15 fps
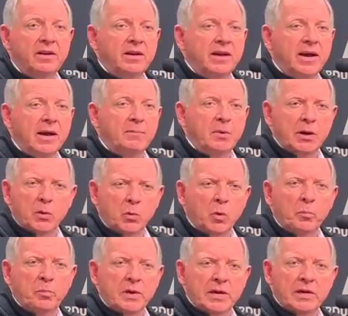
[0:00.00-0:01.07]
But it
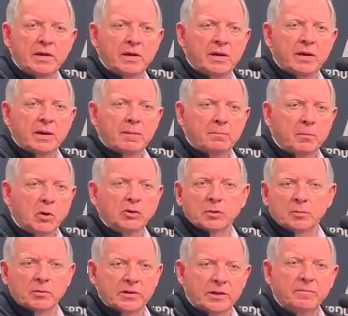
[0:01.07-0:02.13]
won't be
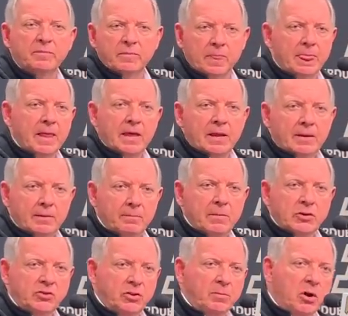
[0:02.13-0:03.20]
multiple, you know,
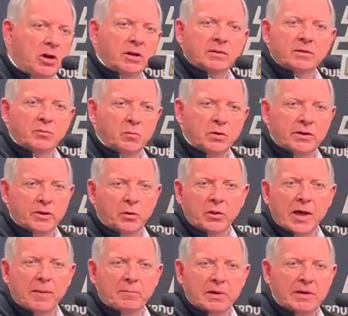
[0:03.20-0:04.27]
Mitch and Moan will
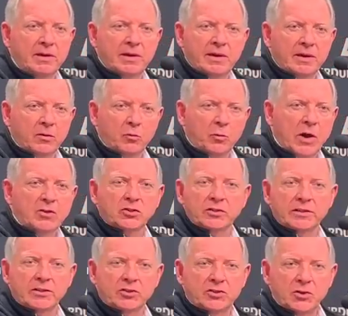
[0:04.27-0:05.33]
not be
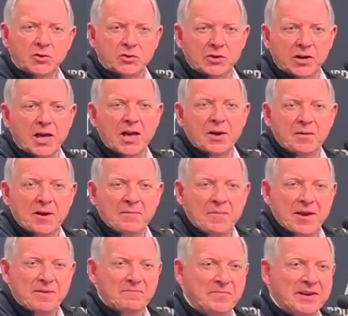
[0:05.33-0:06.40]
wrestling to see who's going
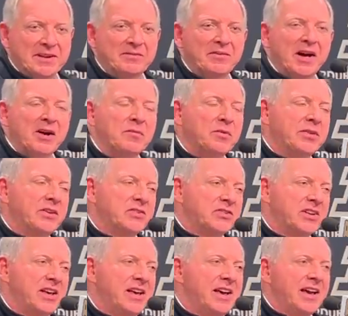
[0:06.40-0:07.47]
to be involved with
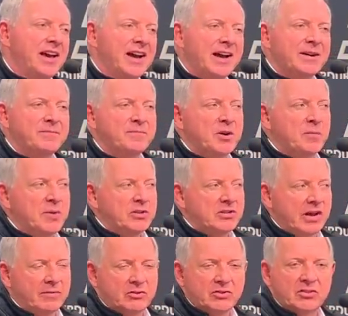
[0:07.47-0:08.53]
this. Mitch
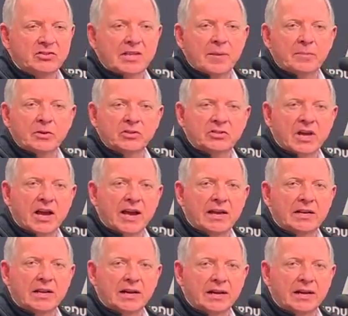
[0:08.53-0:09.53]
obviously stepping aside